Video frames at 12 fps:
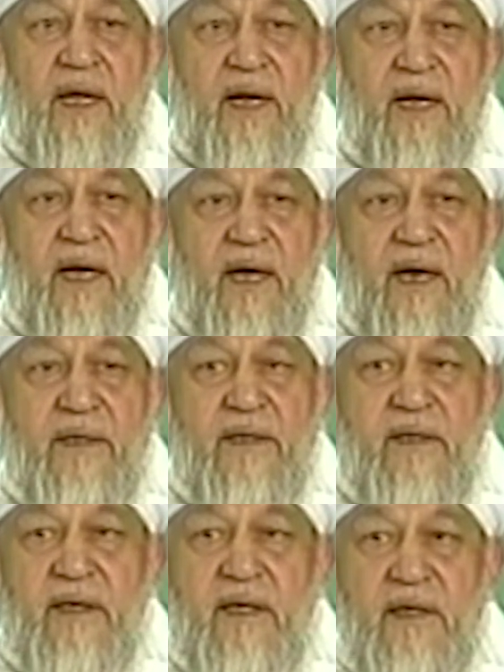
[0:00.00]
and
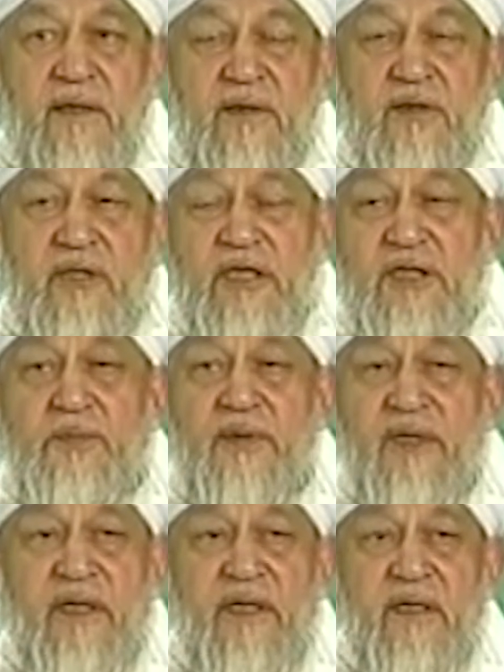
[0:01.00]
this
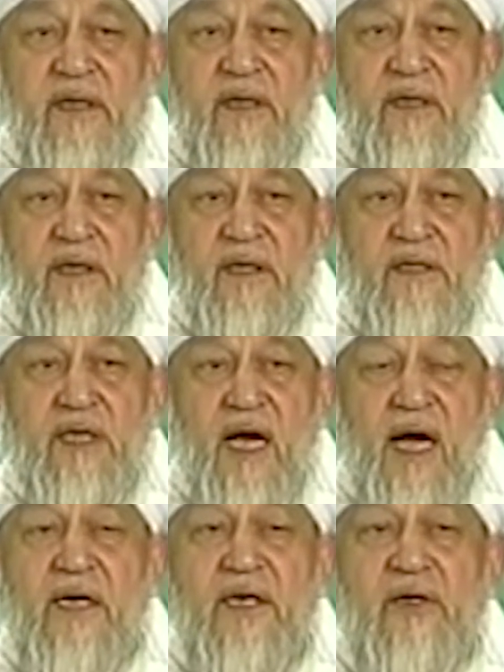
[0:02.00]
period is
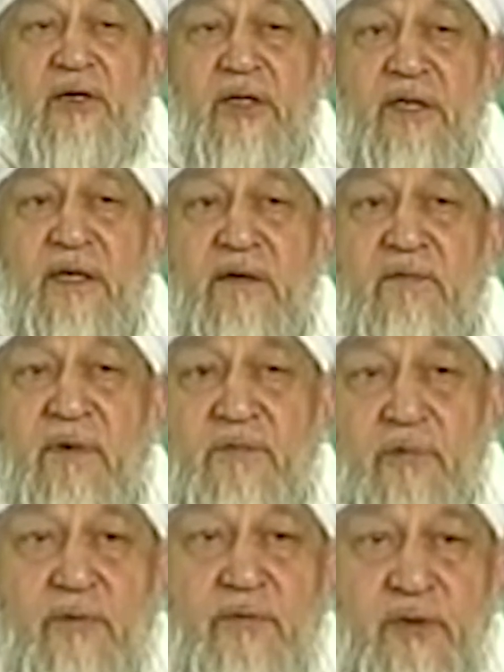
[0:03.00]
highly critical,
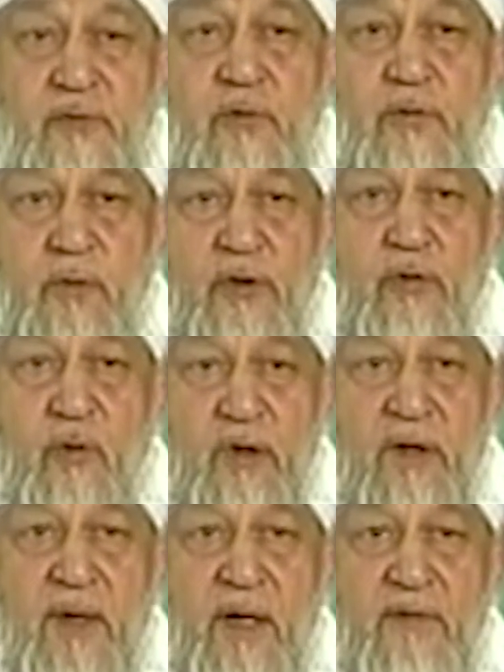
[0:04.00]
which we were talking
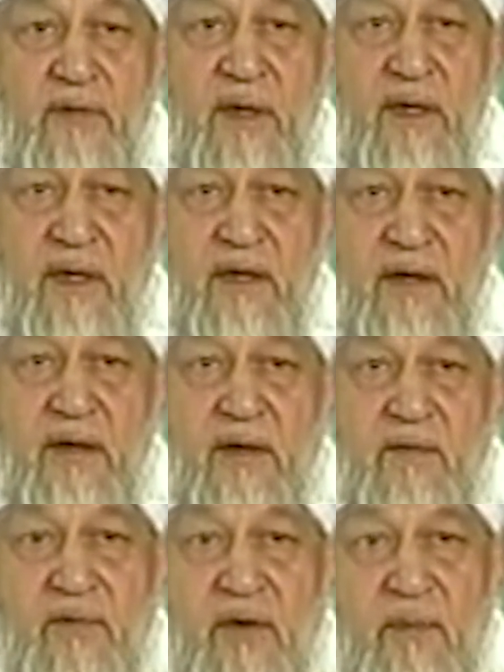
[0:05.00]
about,
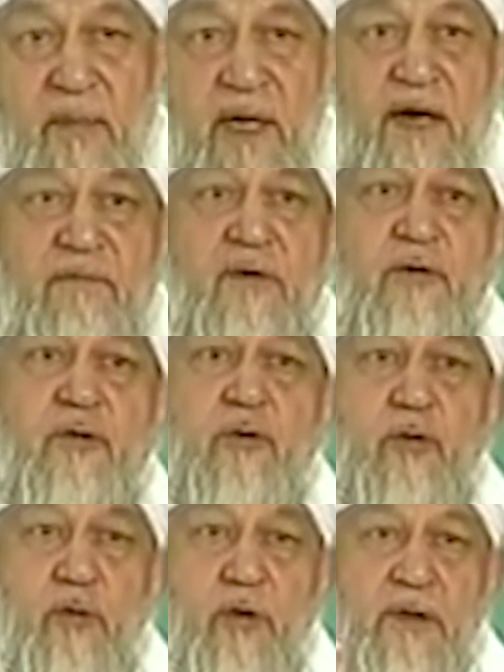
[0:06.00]
from 11
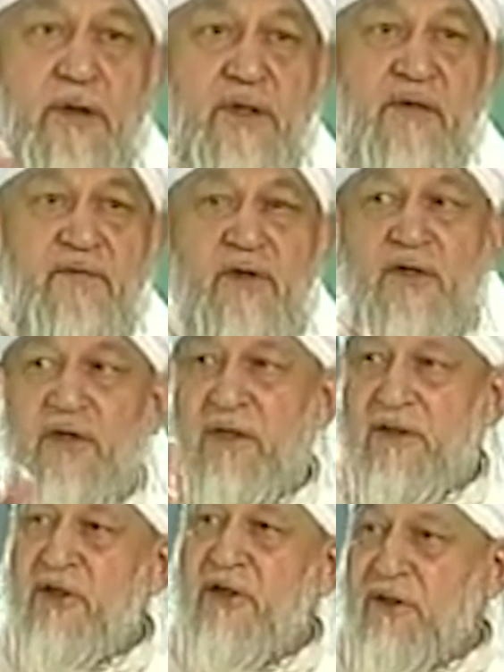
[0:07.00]
to 17,
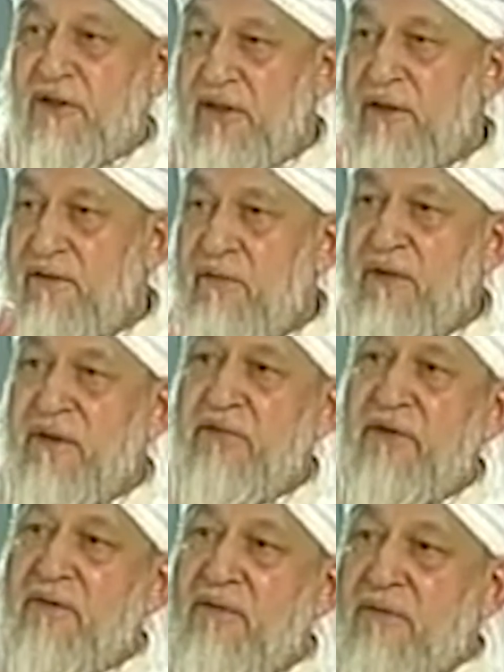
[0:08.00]
16, whatever
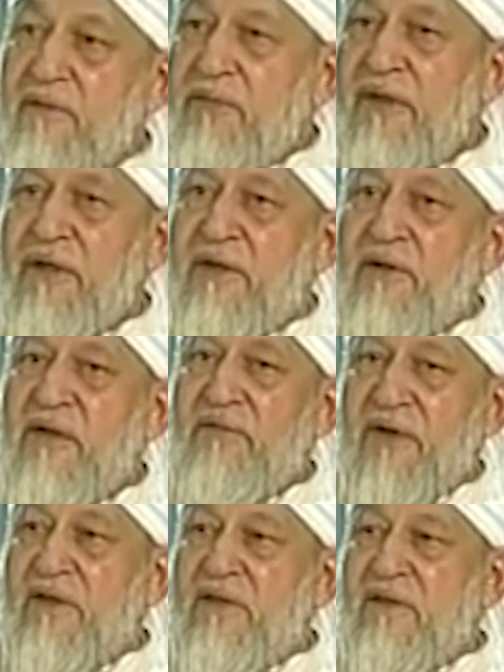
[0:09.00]
period they fix.